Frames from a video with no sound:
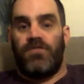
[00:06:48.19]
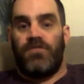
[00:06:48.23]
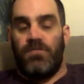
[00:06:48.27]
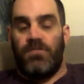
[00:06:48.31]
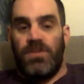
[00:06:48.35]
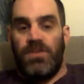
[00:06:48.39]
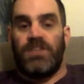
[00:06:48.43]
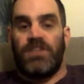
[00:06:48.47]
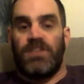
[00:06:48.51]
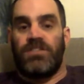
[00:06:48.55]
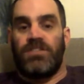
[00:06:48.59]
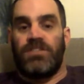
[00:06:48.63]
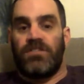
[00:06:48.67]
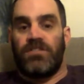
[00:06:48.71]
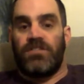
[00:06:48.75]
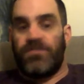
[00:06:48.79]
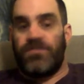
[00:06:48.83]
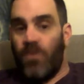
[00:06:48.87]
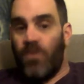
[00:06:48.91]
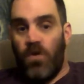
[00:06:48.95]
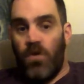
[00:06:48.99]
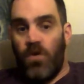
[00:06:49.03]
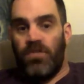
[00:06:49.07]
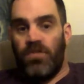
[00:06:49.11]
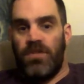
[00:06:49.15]
the business
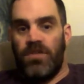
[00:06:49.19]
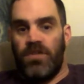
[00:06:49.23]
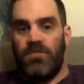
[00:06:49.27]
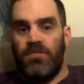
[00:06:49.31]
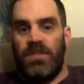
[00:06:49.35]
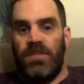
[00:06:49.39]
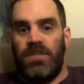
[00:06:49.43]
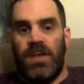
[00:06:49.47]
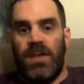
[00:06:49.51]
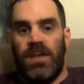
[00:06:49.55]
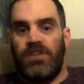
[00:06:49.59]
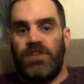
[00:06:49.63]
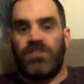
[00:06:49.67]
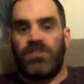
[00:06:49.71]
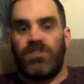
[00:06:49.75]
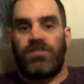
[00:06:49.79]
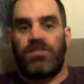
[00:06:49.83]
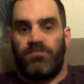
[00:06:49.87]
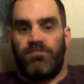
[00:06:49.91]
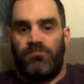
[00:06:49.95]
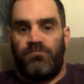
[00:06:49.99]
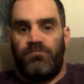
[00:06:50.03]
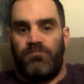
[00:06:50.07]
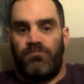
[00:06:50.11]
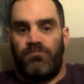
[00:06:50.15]
for them, and they just